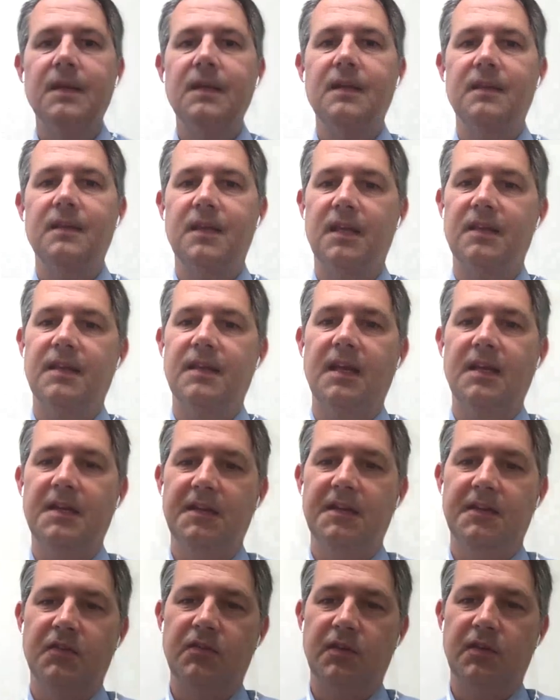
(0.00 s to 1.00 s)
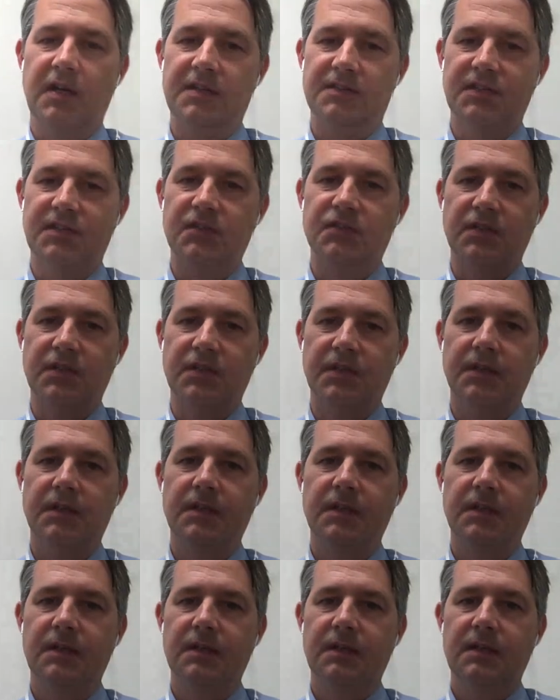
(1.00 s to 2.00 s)
that they need to transition.
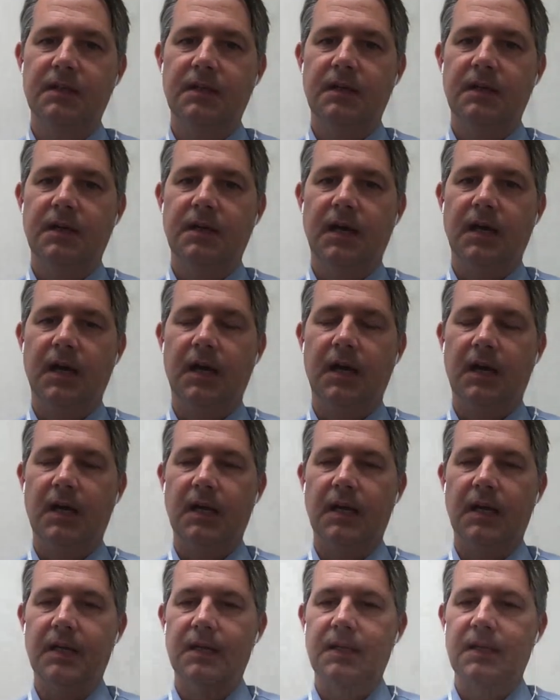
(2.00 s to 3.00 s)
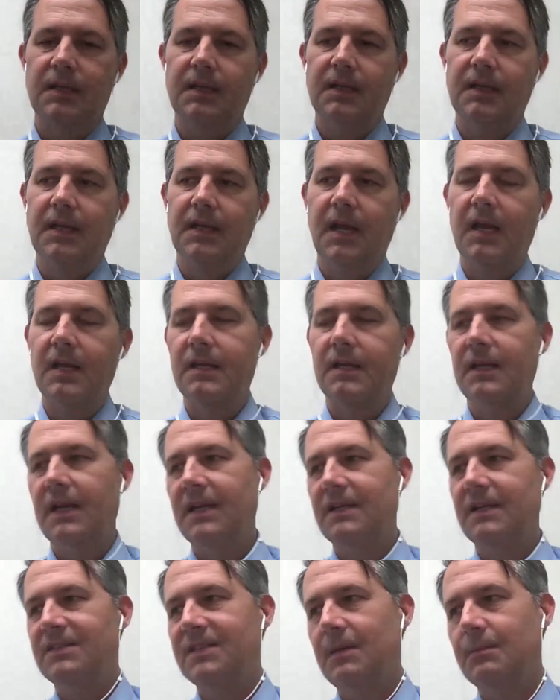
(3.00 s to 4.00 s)

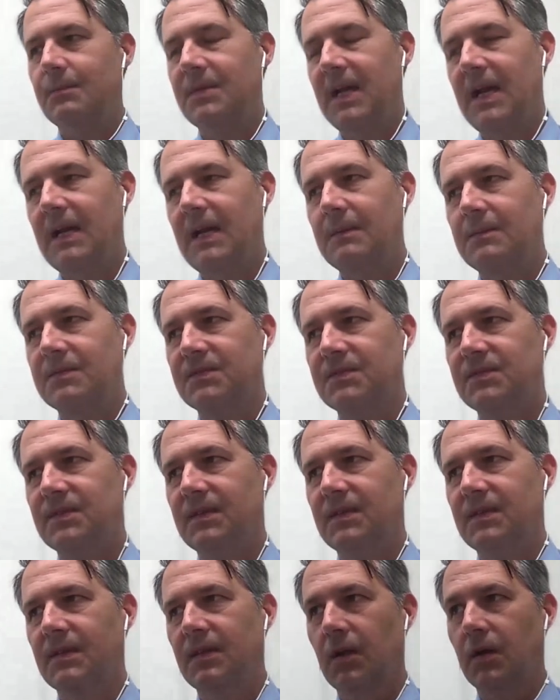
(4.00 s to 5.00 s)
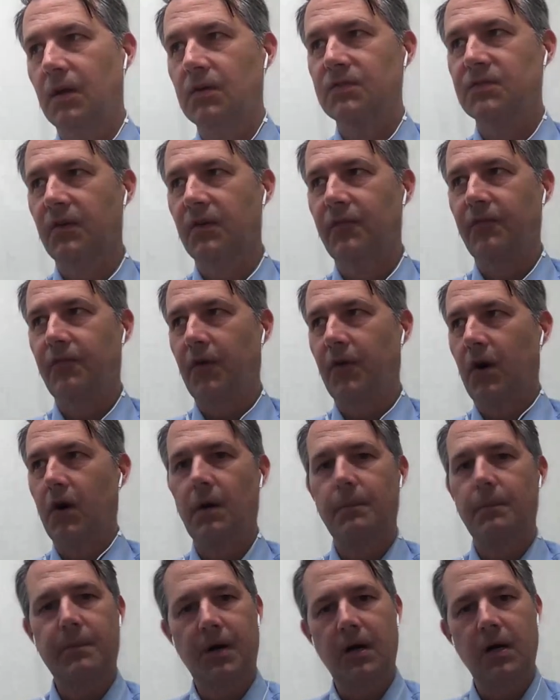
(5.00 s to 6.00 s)
And sometimes those are far
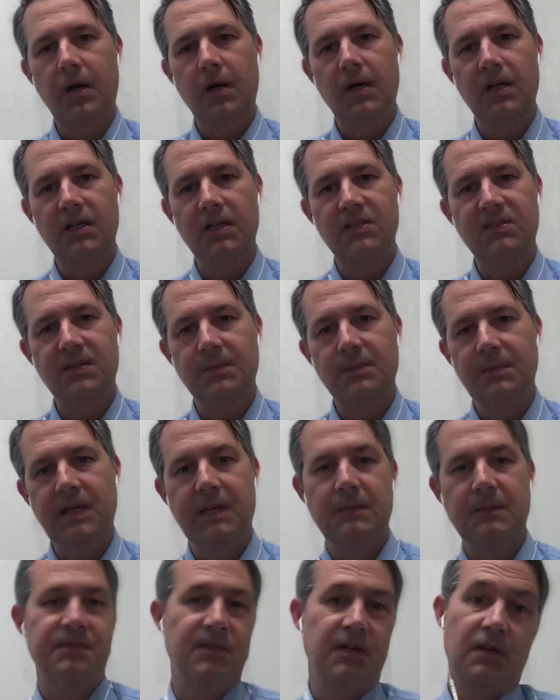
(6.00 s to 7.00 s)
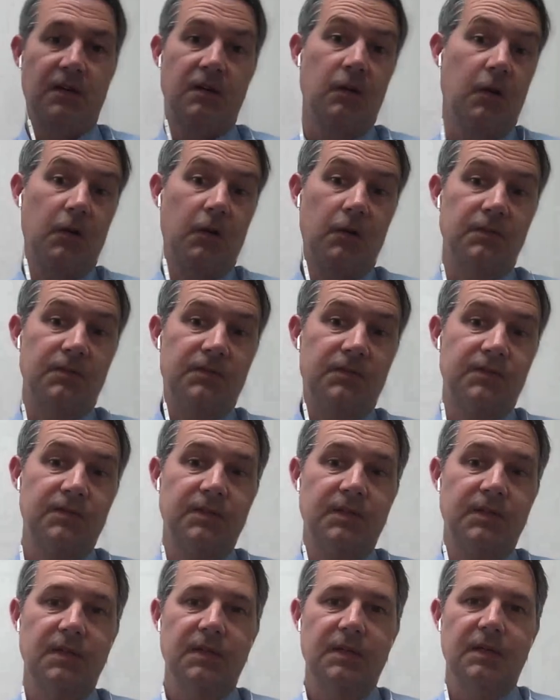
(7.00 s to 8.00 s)
apart and sometimes they're close.
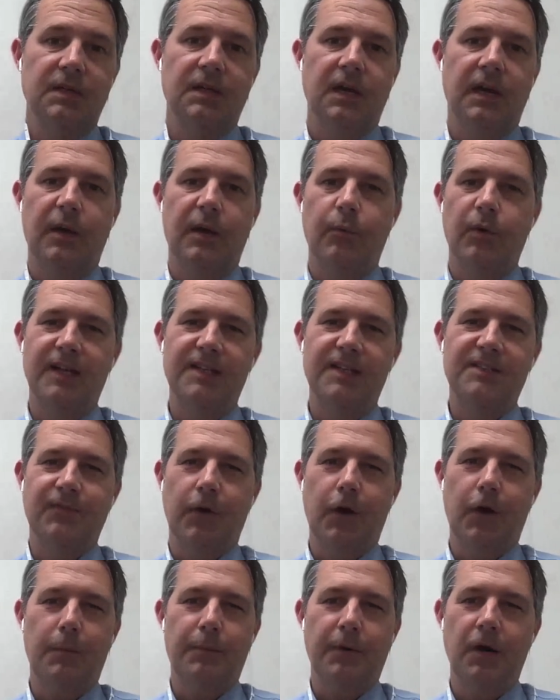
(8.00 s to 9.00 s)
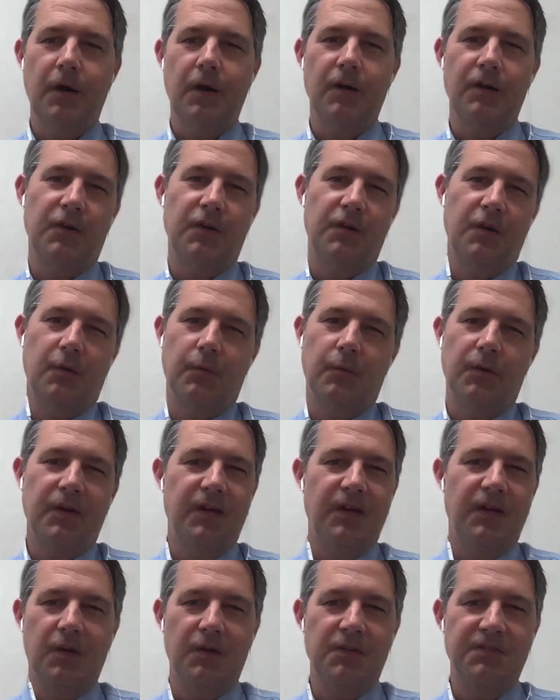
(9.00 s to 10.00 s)
When it's far apart, you don't really
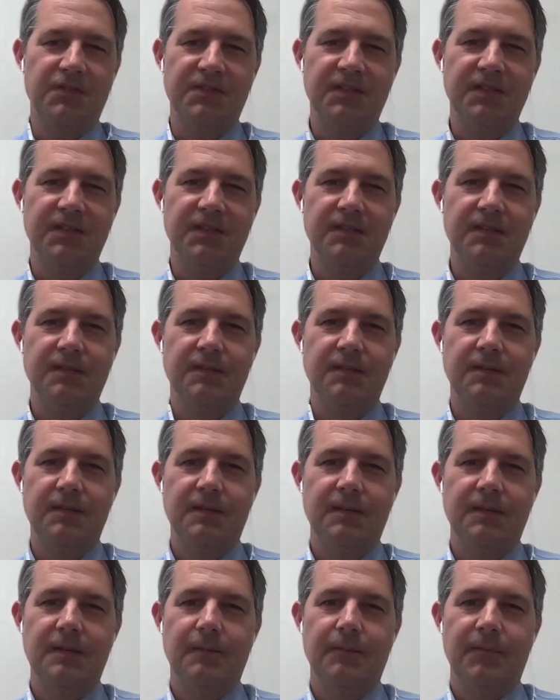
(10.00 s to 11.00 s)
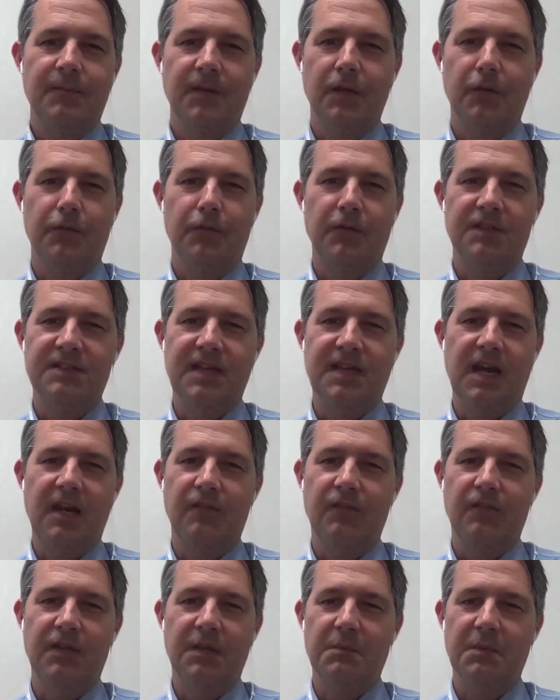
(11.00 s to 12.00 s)
notice it. You know, if it's kind of
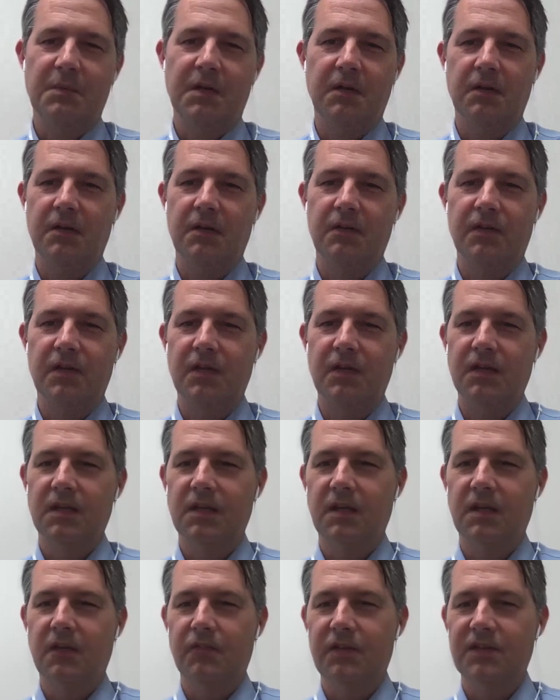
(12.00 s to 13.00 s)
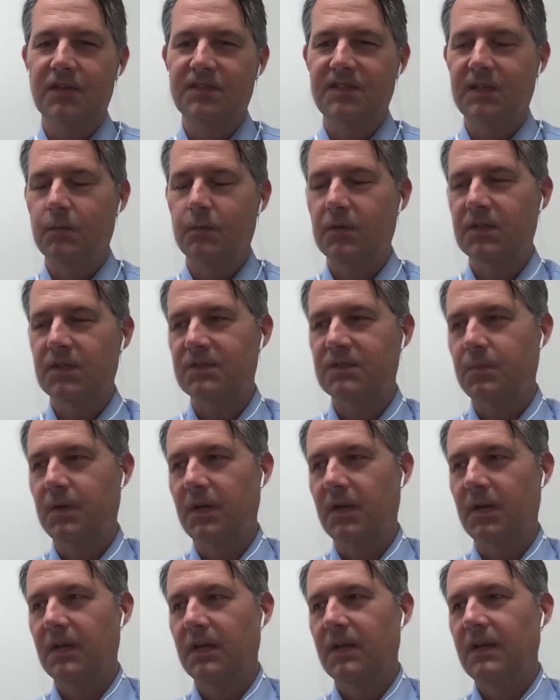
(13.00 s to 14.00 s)
in the middle of the sequence,
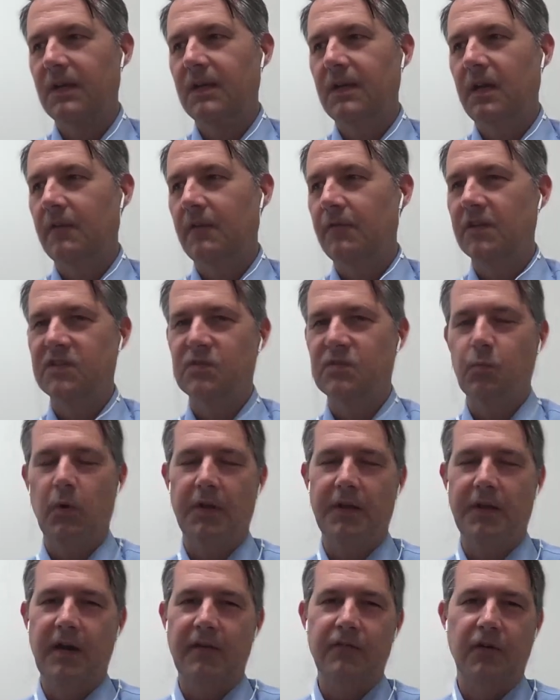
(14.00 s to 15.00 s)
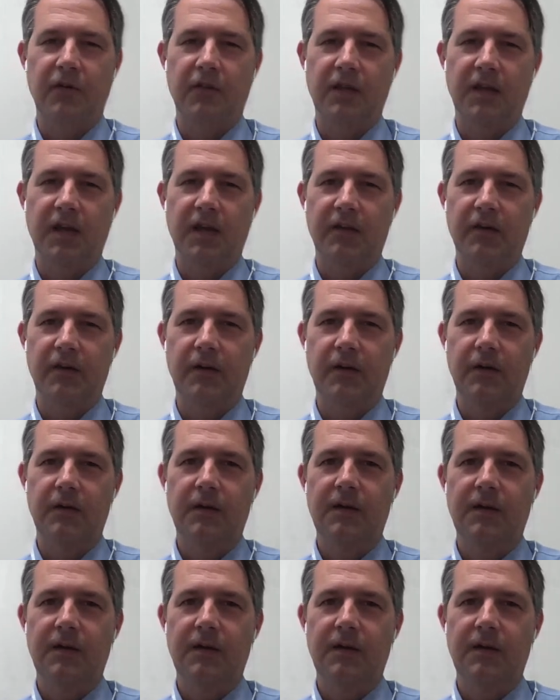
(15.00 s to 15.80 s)
but if it's one after the other,